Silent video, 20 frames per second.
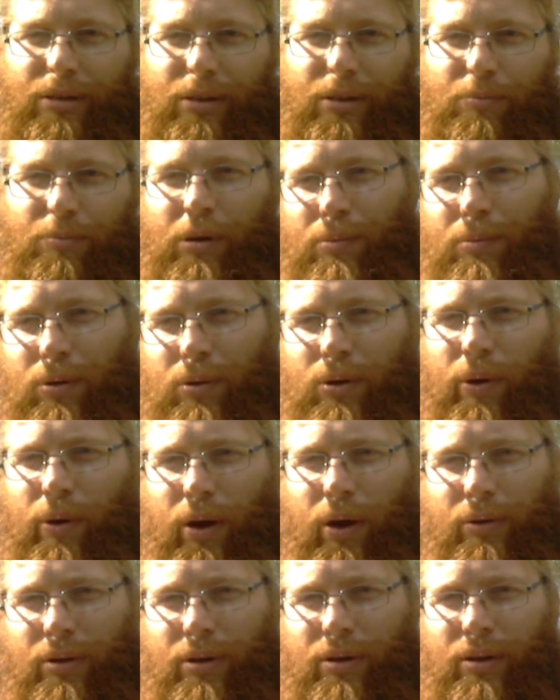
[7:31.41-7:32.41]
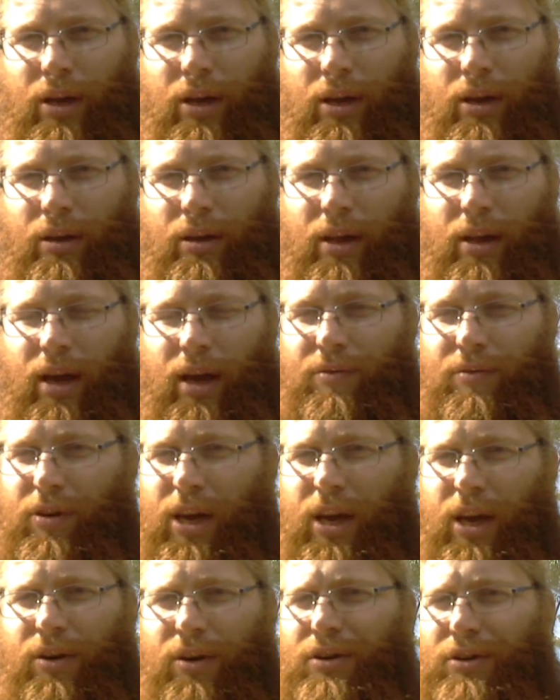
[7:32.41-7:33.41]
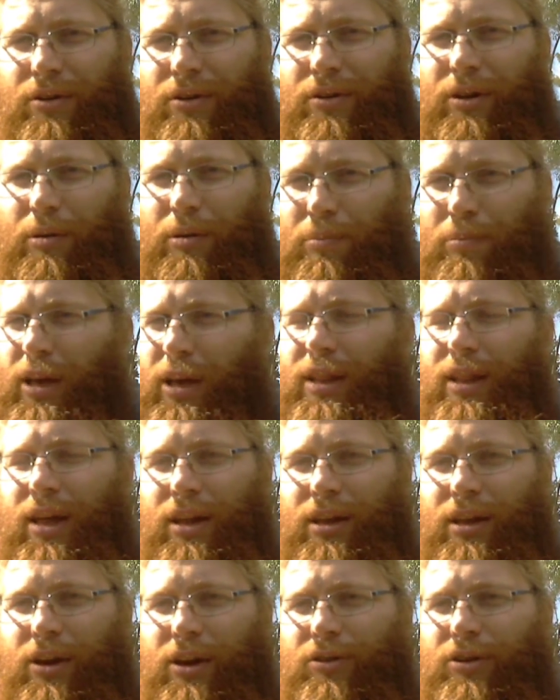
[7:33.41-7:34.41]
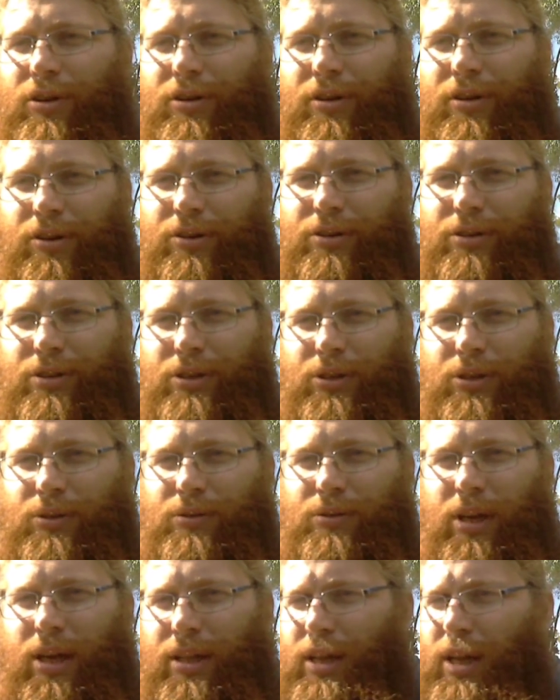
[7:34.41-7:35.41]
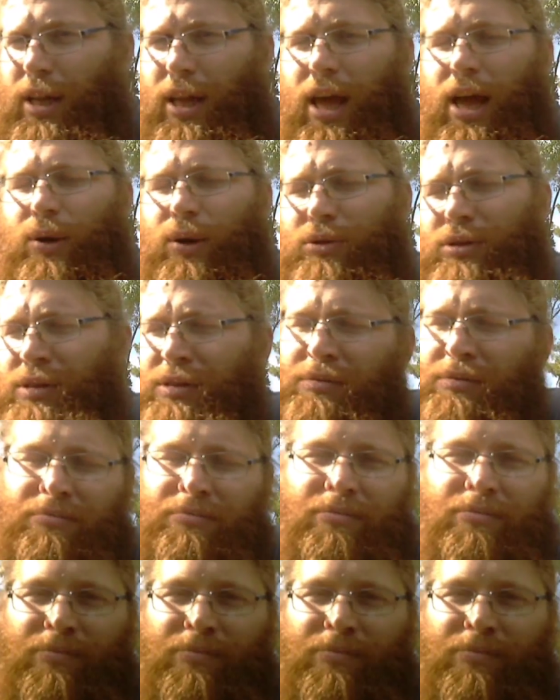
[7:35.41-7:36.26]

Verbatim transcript: you know, people go out and they, they have a character and they play that character, so that, that counts.